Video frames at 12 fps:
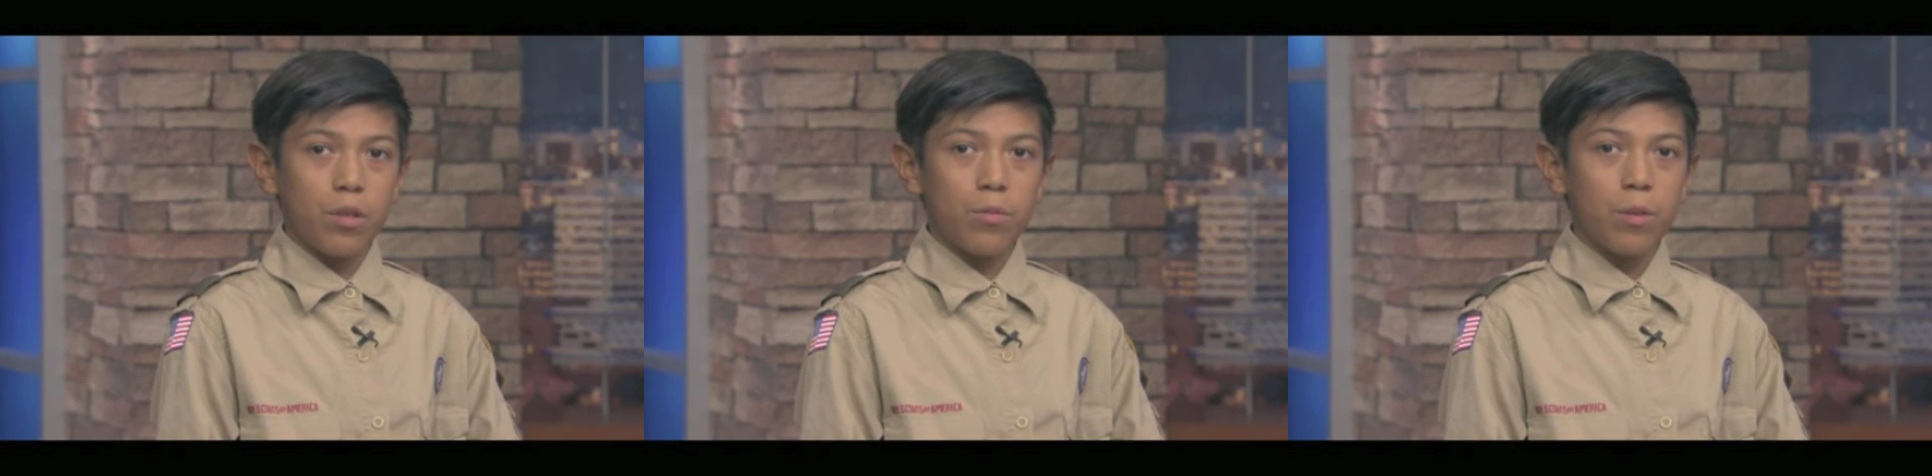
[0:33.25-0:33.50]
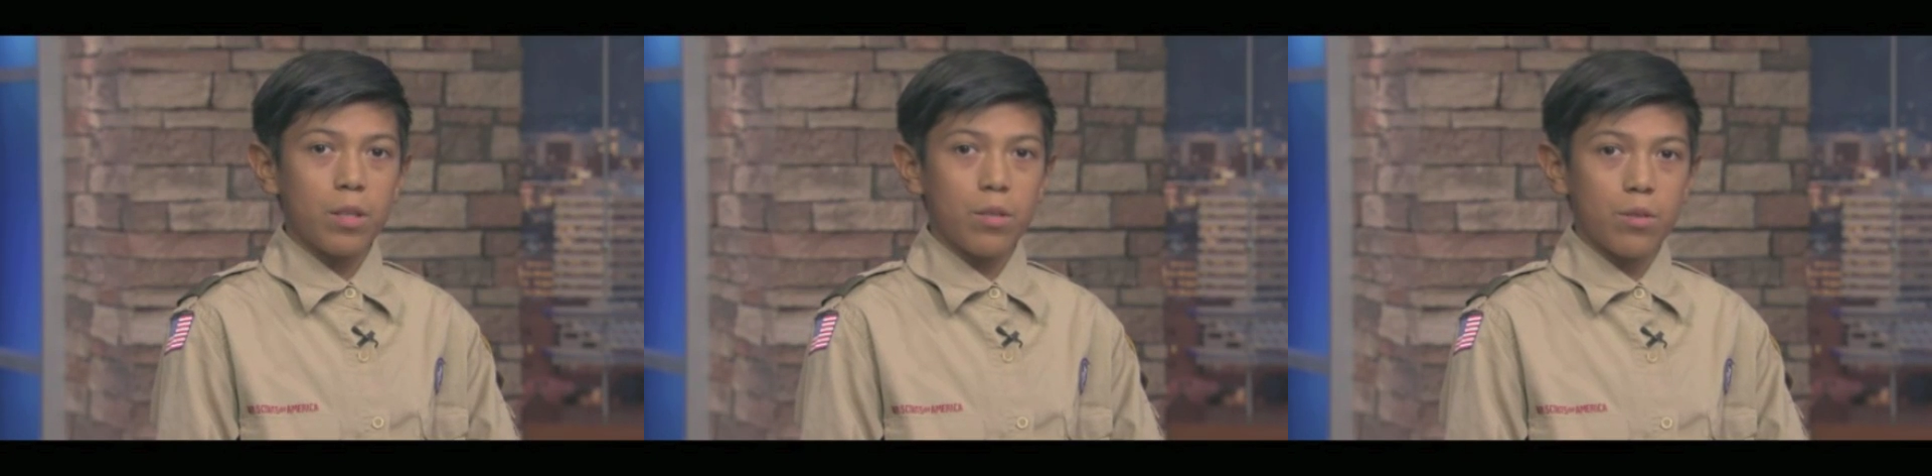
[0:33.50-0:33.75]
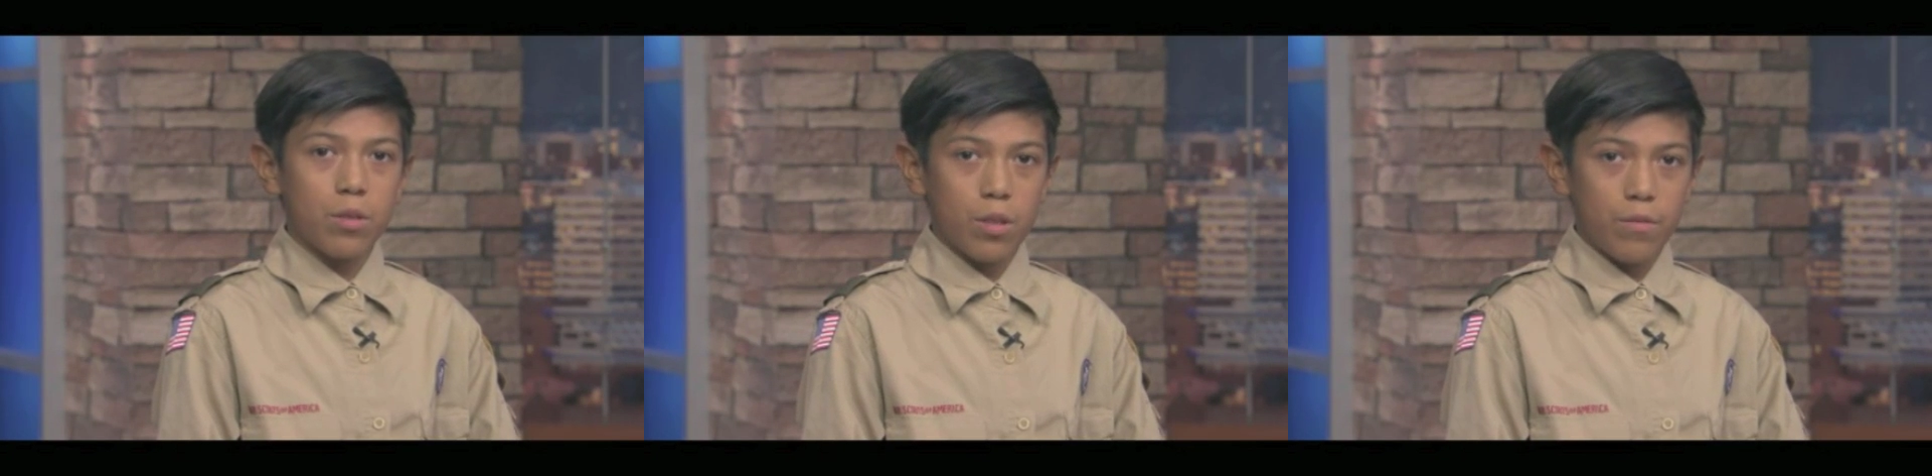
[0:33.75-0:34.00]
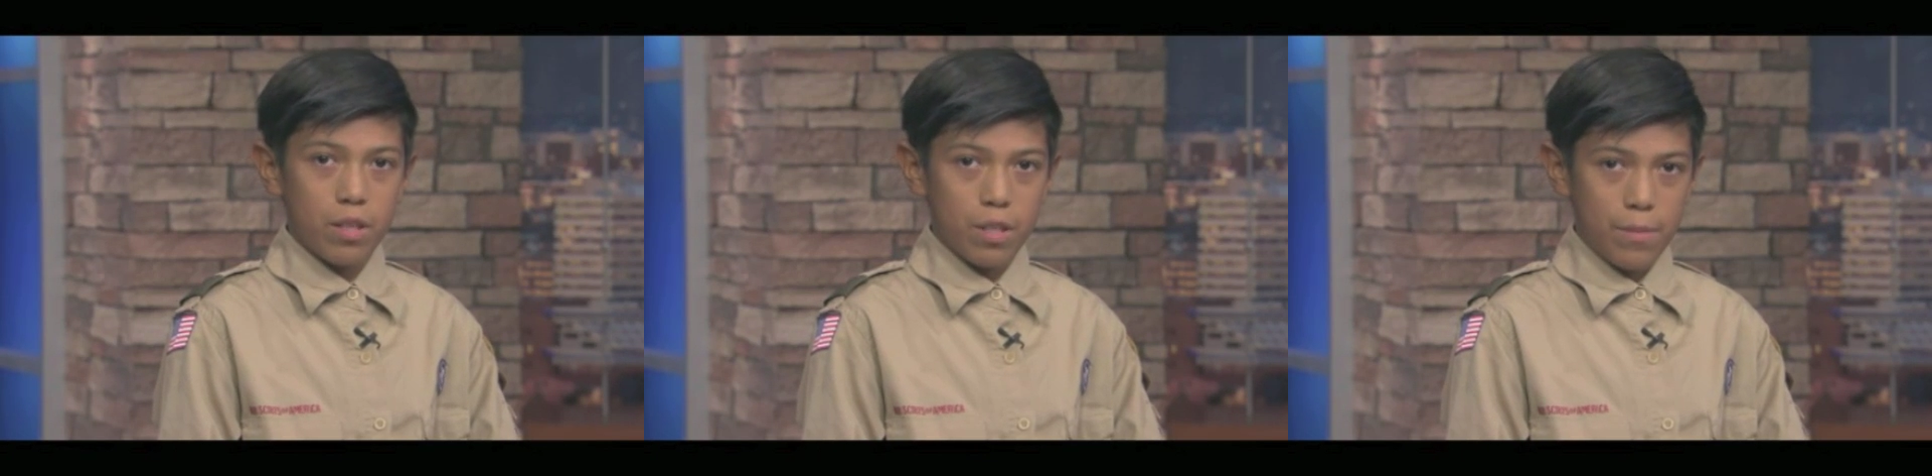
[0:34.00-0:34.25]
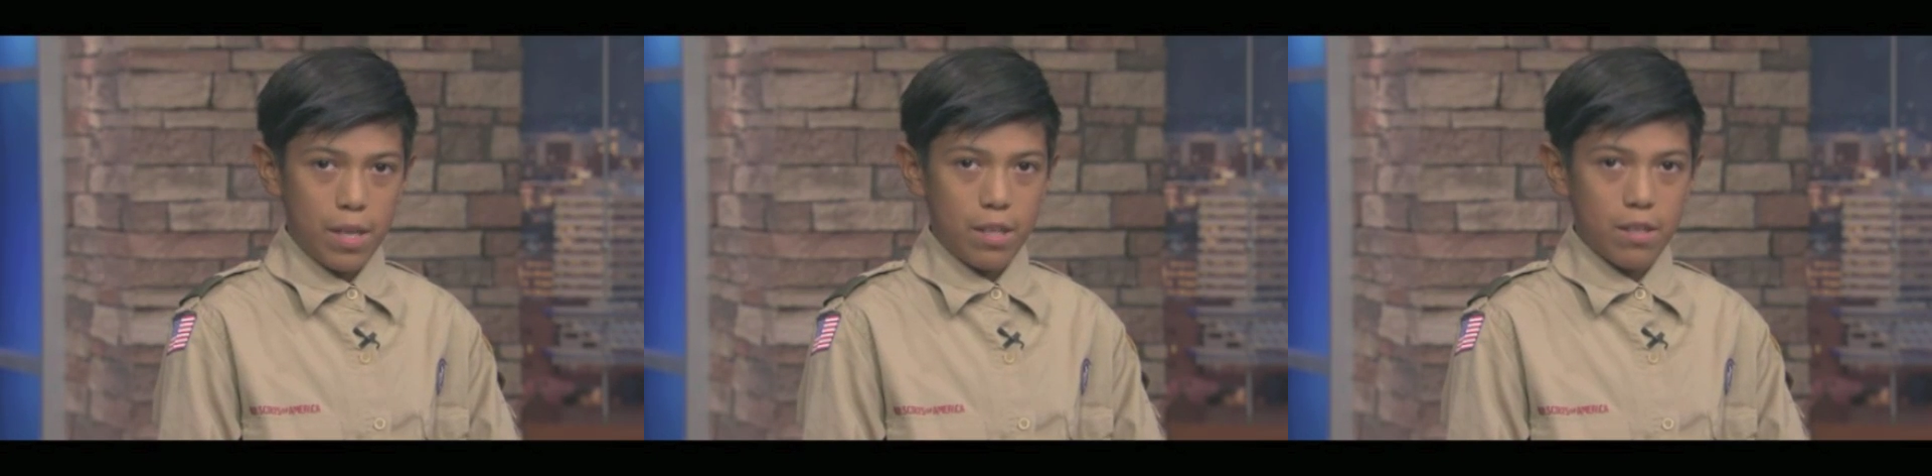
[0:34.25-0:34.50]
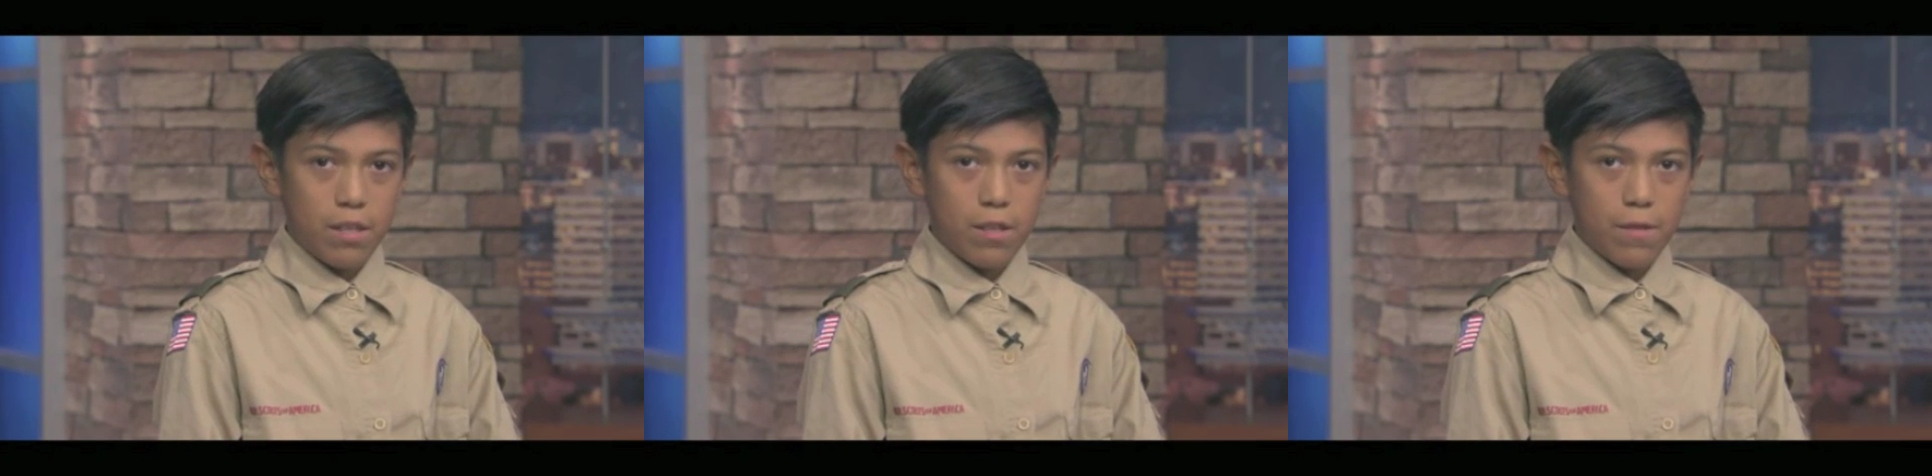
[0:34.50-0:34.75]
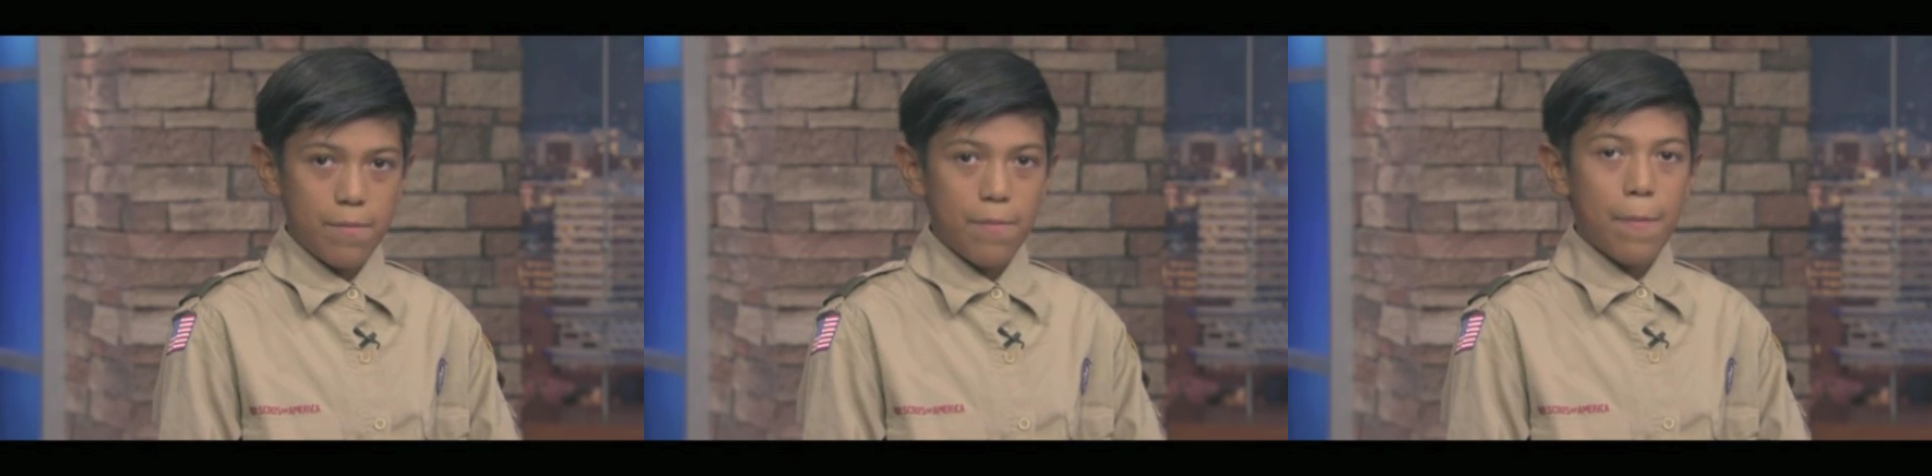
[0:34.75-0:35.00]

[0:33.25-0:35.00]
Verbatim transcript: you must reserve a space.